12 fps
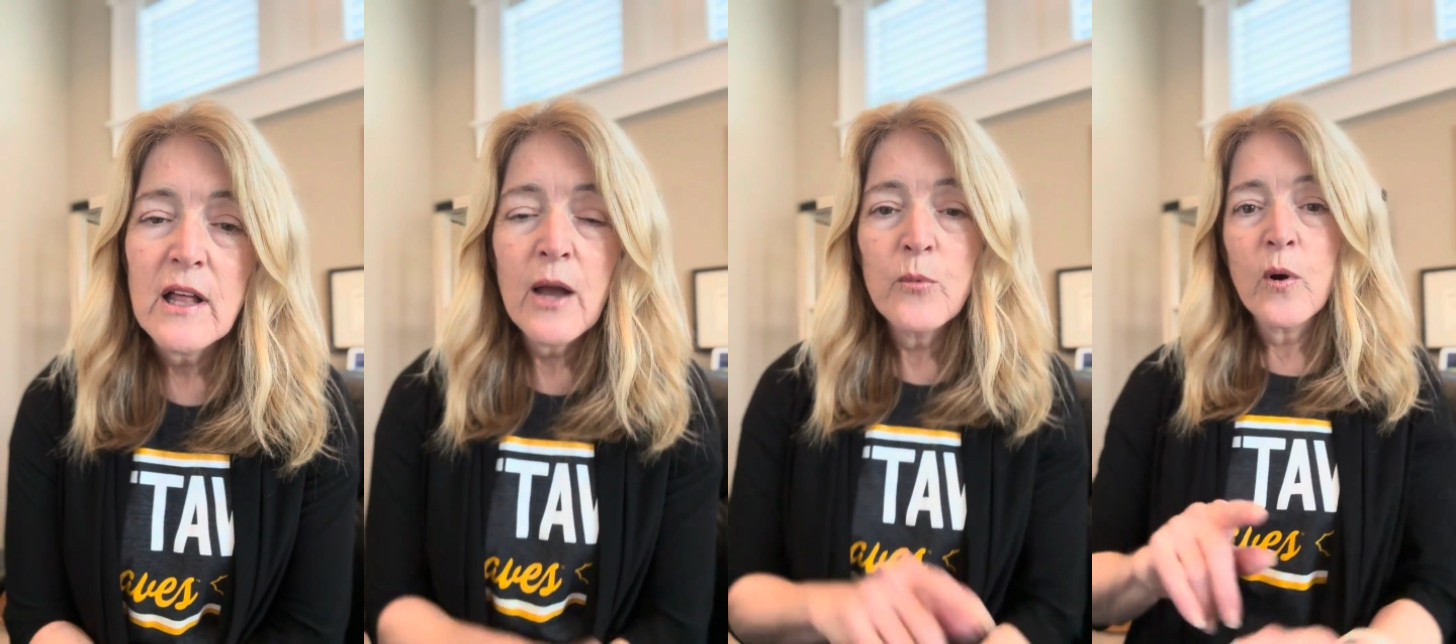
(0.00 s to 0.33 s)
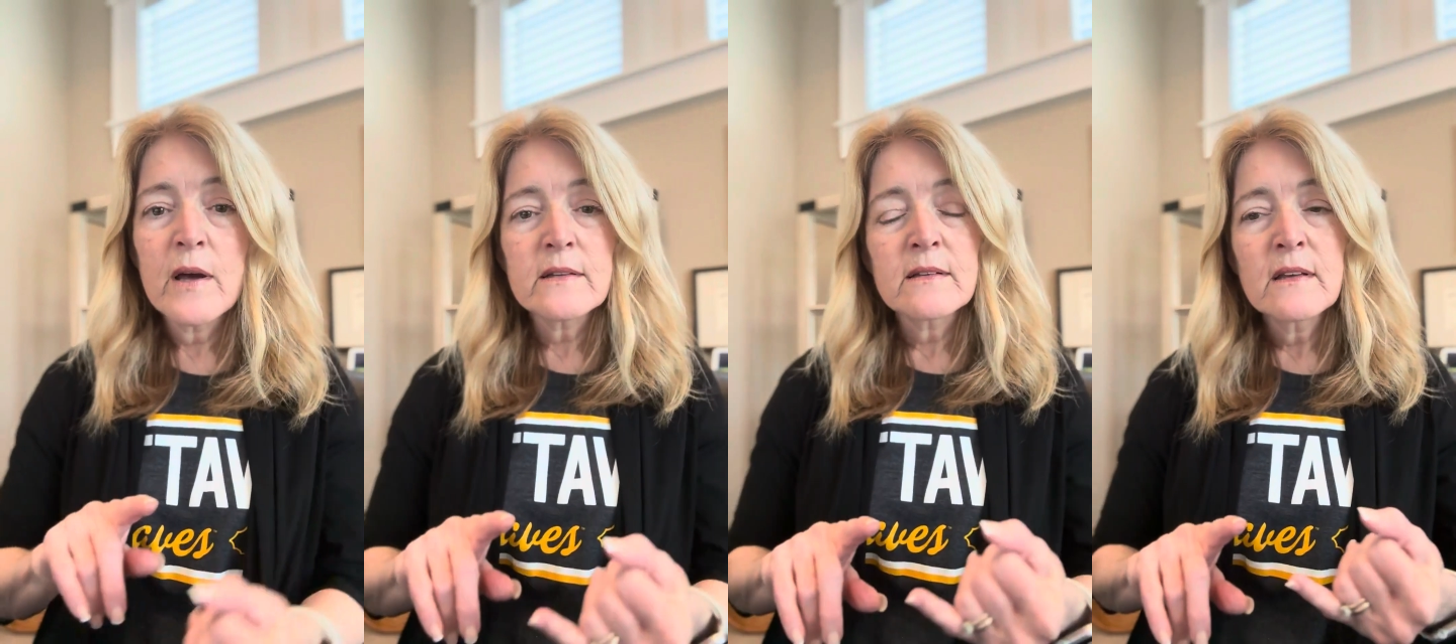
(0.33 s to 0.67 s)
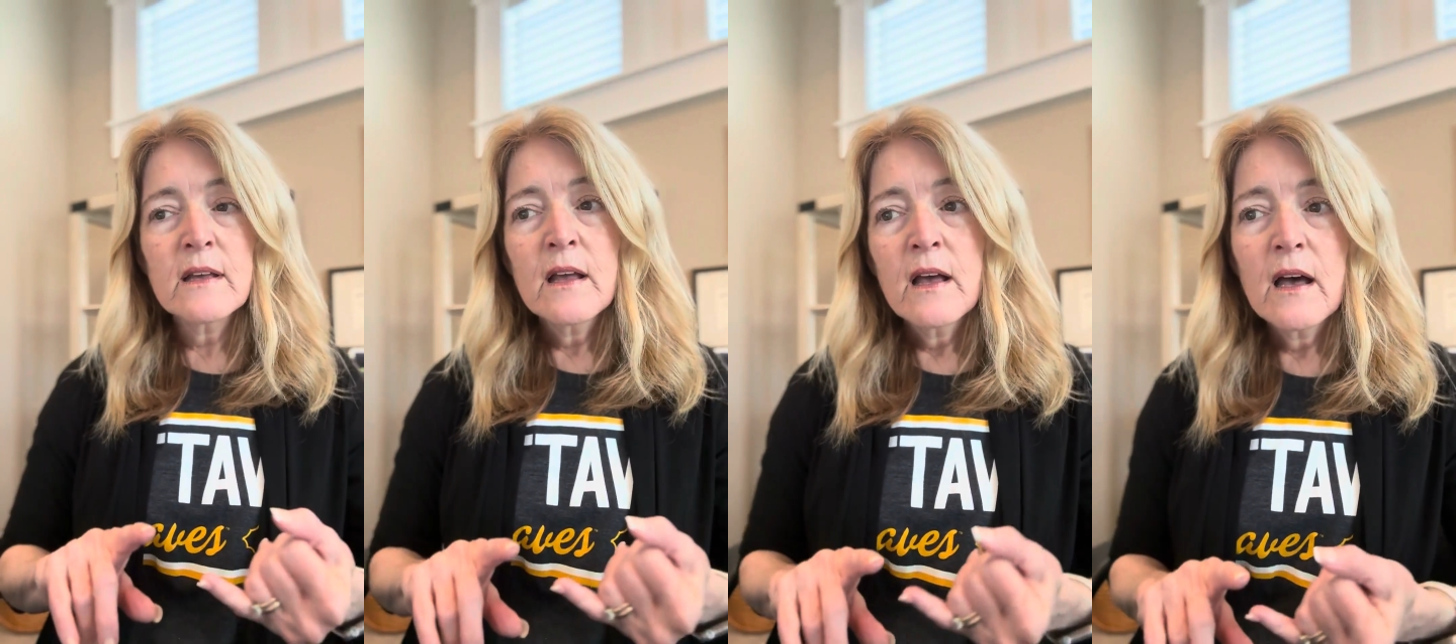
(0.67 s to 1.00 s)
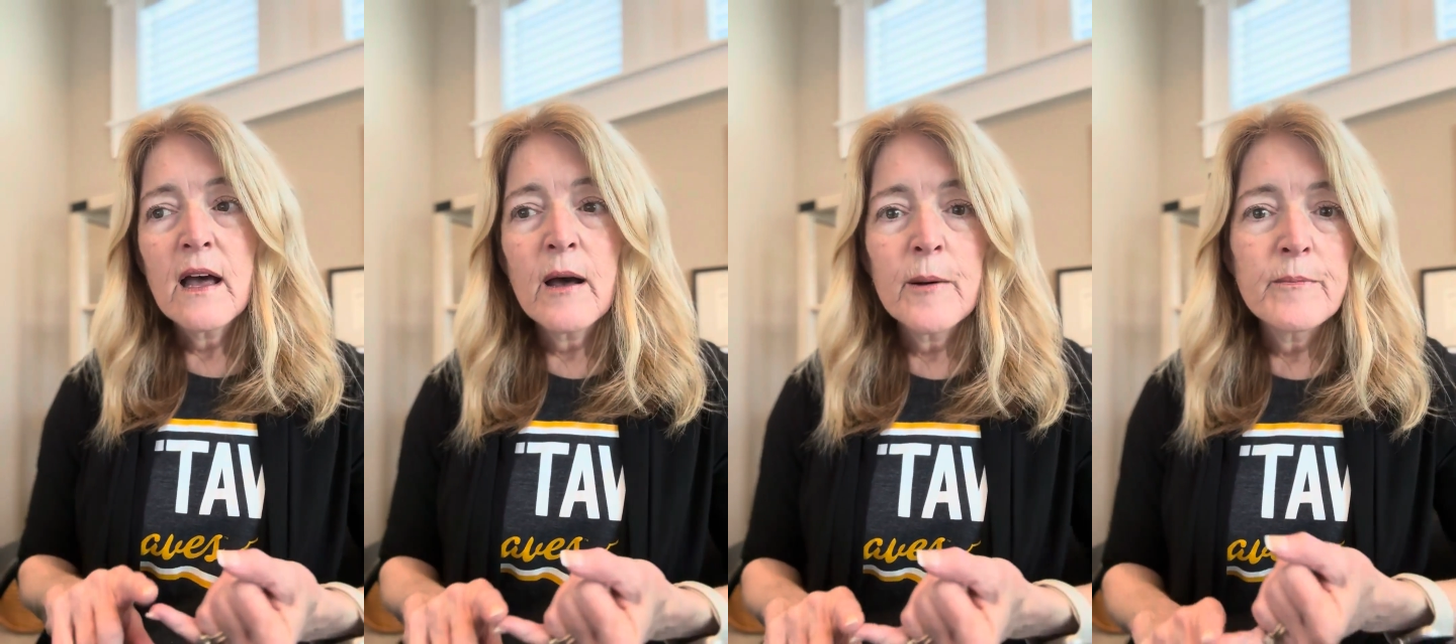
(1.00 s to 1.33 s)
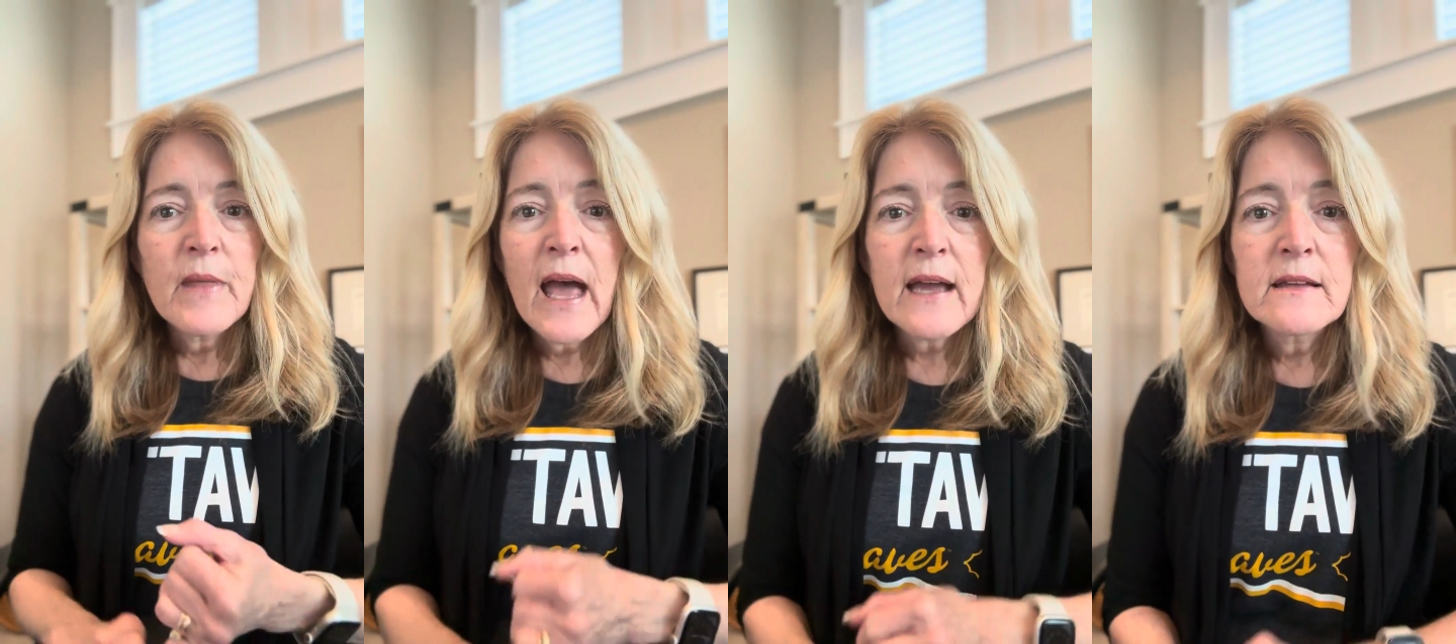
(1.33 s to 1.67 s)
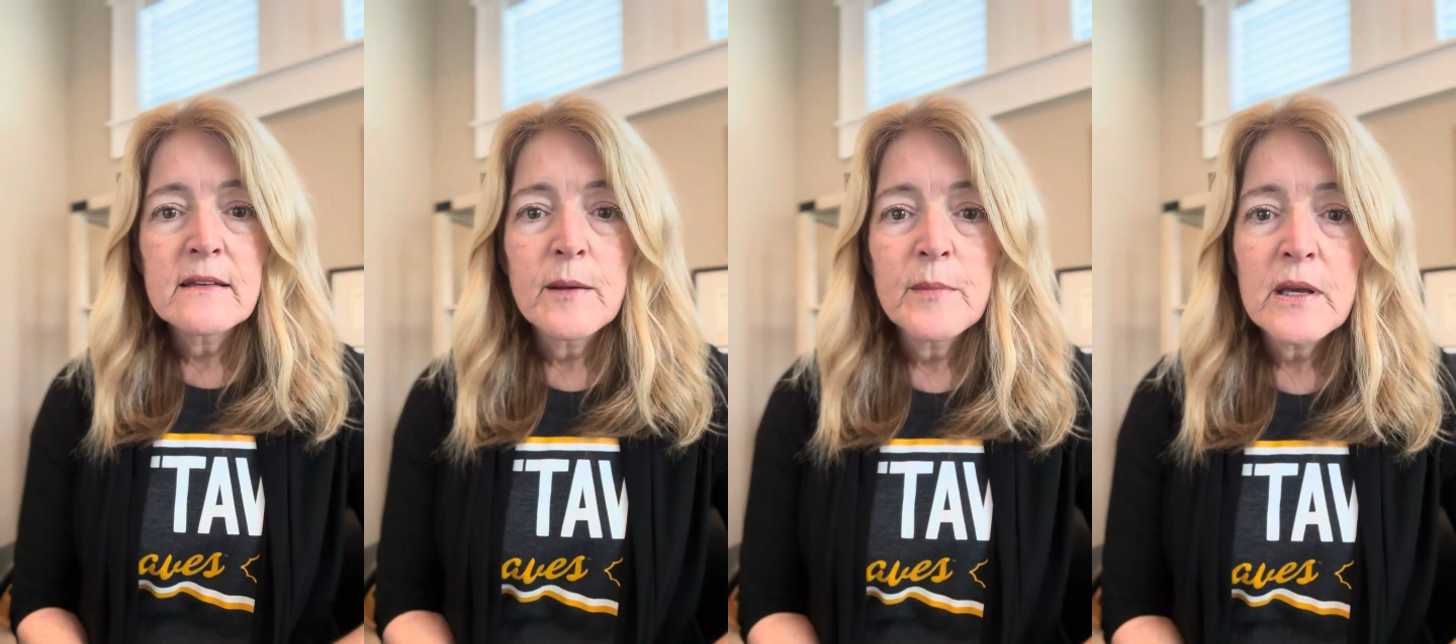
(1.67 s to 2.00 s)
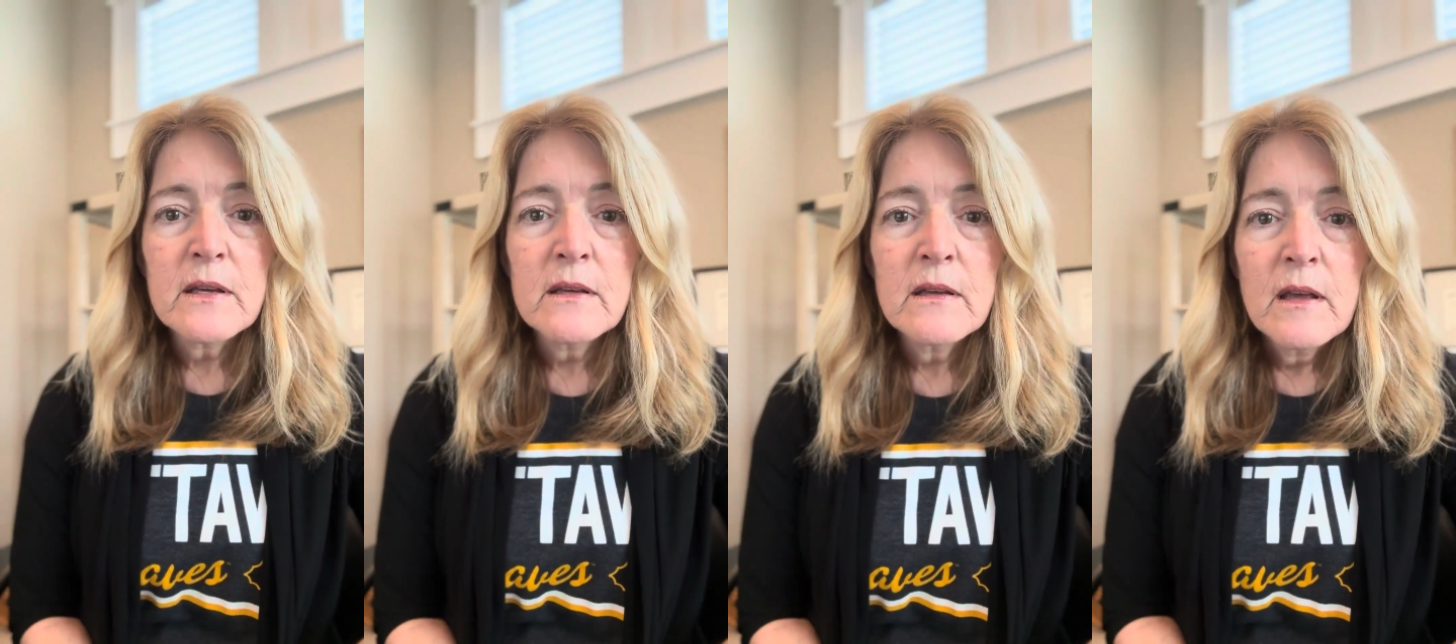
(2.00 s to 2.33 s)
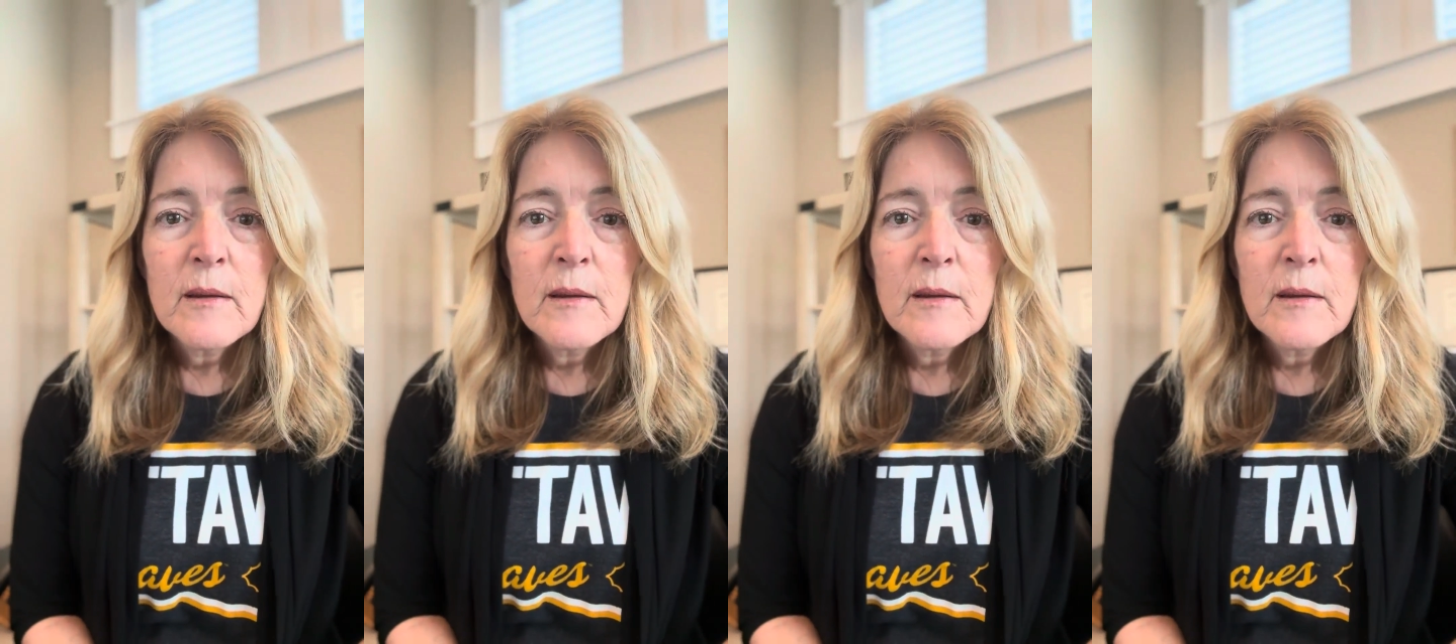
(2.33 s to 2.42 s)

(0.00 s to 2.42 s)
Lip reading: I want academic